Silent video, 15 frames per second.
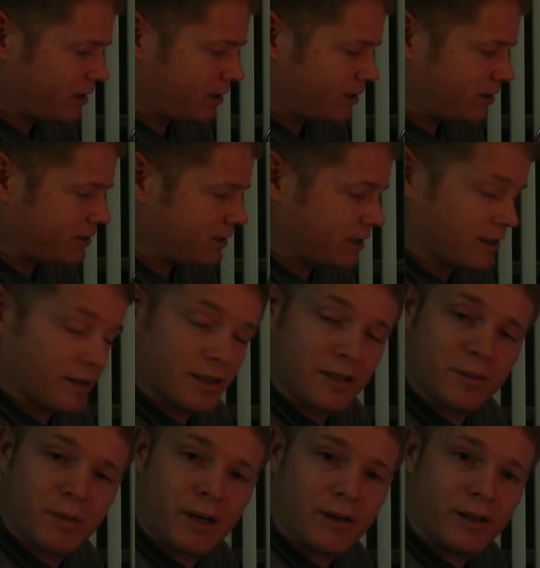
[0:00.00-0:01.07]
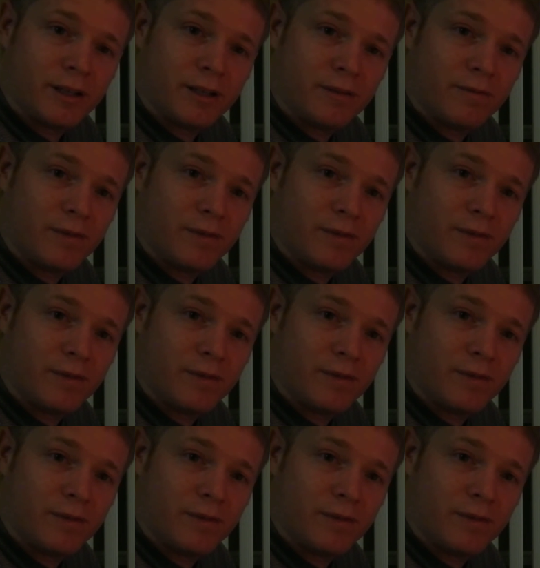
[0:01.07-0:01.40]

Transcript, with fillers: Uh, yeah, that's about it.